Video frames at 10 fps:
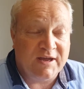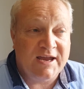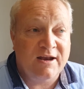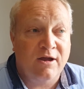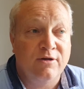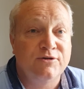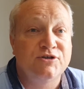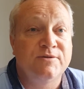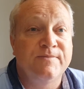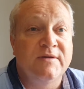
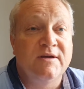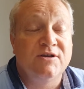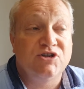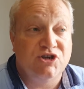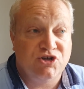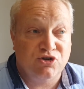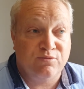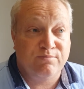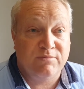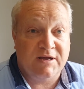kilos she
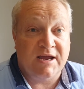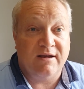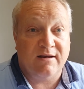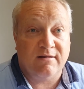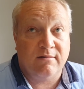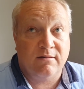should get